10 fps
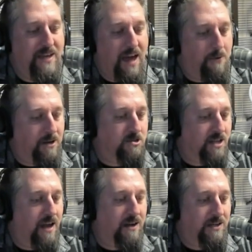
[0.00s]
But yeah,
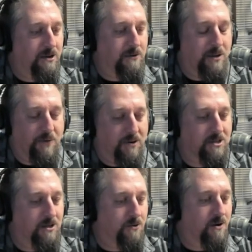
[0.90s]
when you say you're
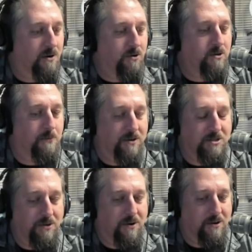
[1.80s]
the person you are,
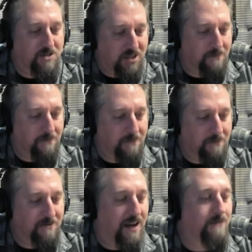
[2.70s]
who the person you are on
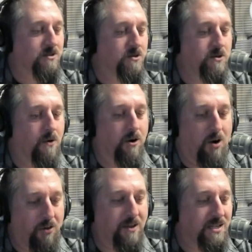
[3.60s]
sometimes is who you
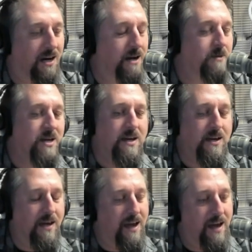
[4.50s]
are all the time,
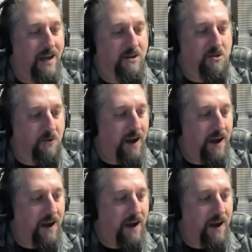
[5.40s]
and